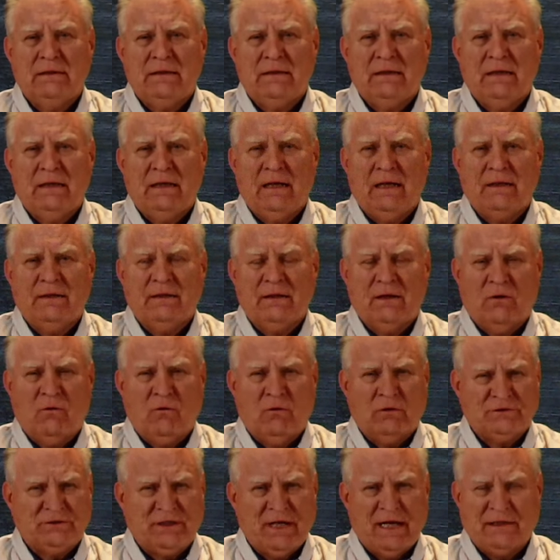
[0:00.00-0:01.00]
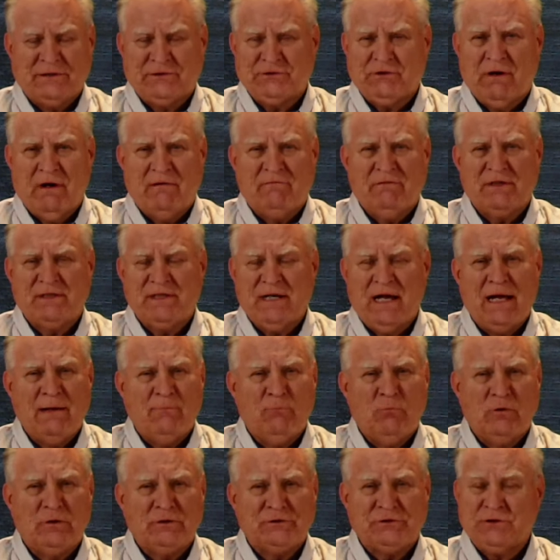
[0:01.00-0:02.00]
And the Lord's answer every time
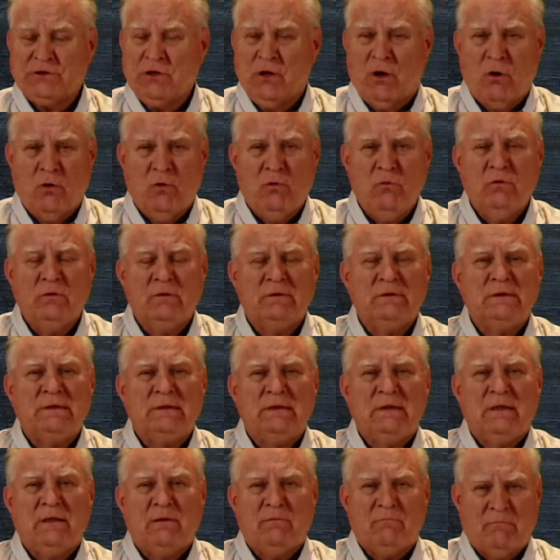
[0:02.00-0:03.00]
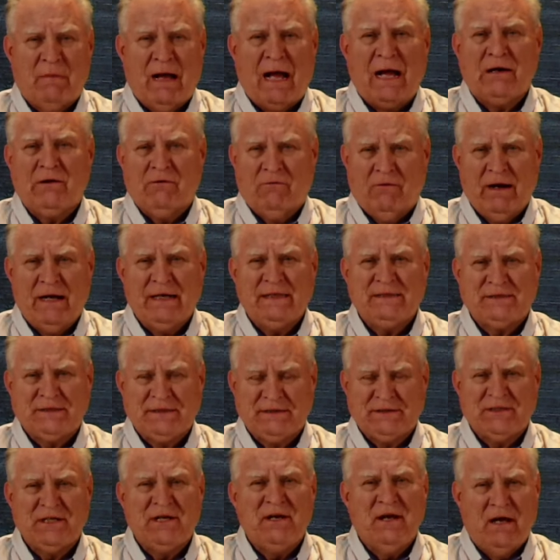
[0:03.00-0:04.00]
was, No, my grace
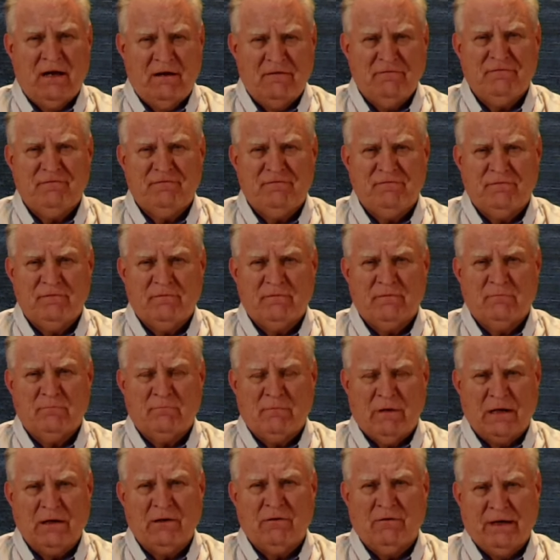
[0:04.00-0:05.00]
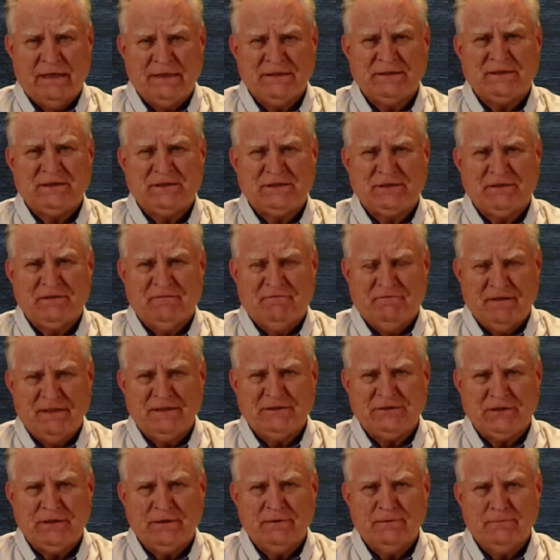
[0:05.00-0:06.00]
is enough. My grace is
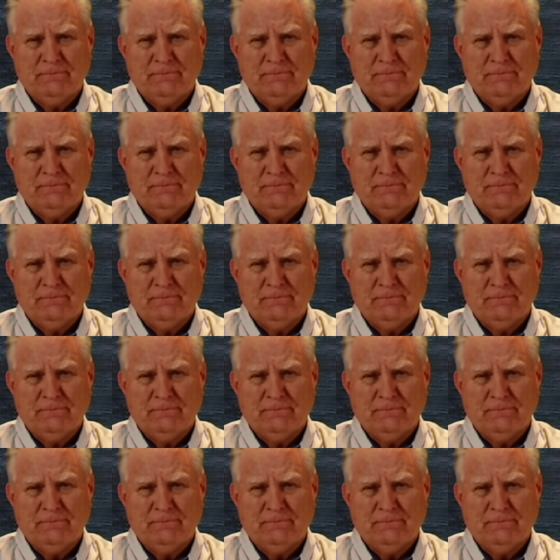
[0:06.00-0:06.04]
sufficient.